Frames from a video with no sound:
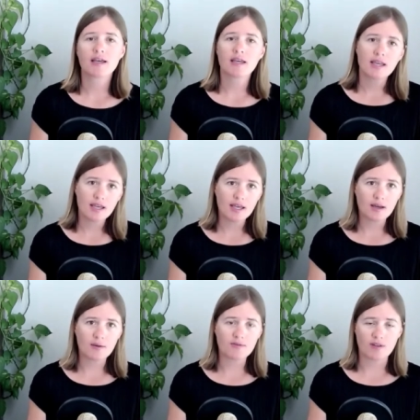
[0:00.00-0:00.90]

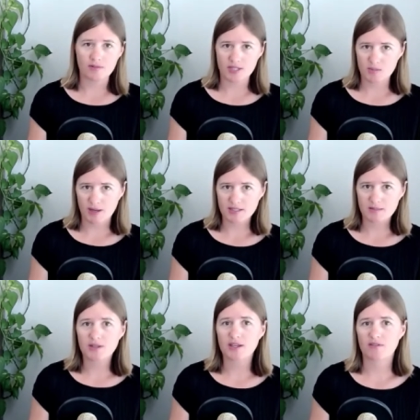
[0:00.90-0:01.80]
He felt
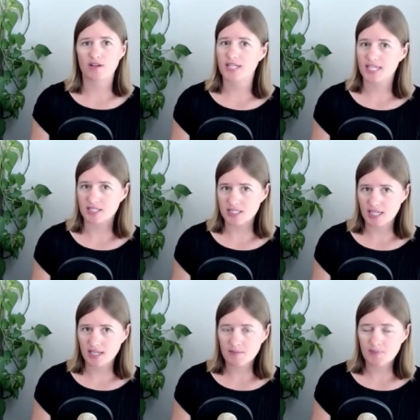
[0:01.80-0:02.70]
responsible. He felt
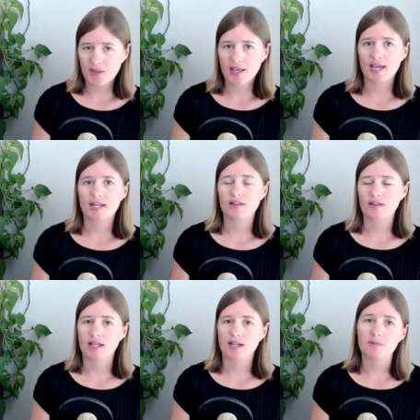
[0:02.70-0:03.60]
guilty, and
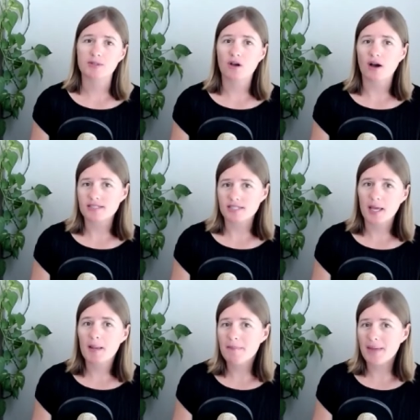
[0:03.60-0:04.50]
it was causing
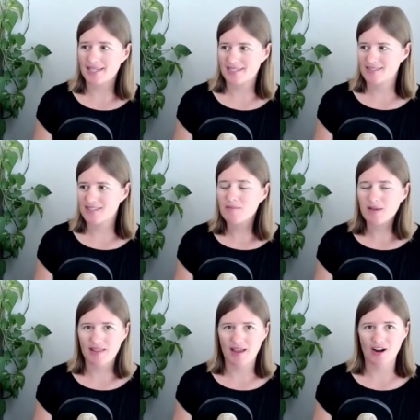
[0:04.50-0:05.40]
him pain to see
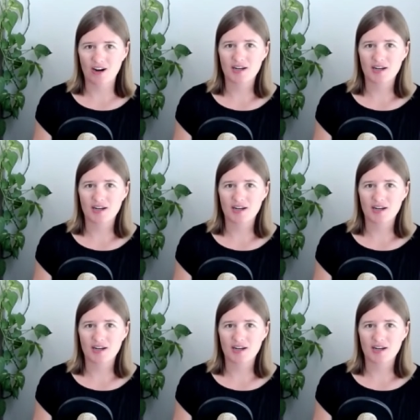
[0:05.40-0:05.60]
me there.